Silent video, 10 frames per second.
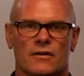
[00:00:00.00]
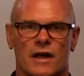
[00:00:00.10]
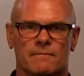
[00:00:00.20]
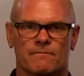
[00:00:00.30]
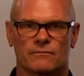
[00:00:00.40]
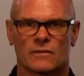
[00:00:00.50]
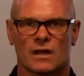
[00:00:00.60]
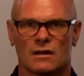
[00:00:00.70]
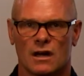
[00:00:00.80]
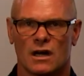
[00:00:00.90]
All right.
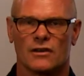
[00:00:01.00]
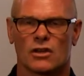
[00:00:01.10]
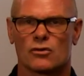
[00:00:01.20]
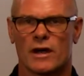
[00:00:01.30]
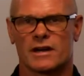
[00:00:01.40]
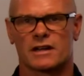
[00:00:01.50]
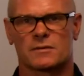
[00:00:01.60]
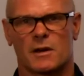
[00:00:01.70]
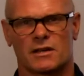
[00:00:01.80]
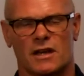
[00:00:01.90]
Uh, another writing
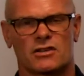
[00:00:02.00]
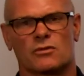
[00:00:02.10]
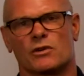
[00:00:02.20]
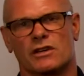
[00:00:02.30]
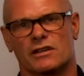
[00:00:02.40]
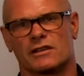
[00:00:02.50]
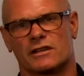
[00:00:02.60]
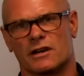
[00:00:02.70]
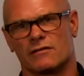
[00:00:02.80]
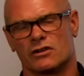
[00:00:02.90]
expectation we need
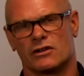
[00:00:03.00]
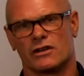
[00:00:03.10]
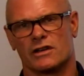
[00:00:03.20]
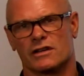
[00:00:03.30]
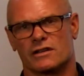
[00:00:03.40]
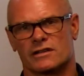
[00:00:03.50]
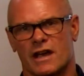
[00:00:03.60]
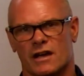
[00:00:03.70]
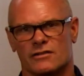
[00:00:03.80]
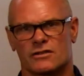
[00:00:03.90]
to cover is
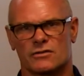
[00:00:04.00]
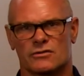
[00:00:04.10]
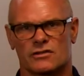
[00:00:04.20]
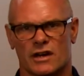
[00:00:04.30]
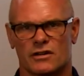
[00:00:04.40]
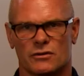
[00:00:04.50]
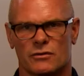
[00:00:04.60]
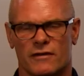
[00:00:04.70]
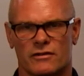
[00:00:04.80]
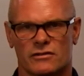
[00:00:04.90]
how to cite your
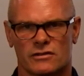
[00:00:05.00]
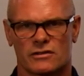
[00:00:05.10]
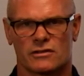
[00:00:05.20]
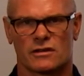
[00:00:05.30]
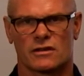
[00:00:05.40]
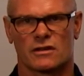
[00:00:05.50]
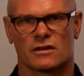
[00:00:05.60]
references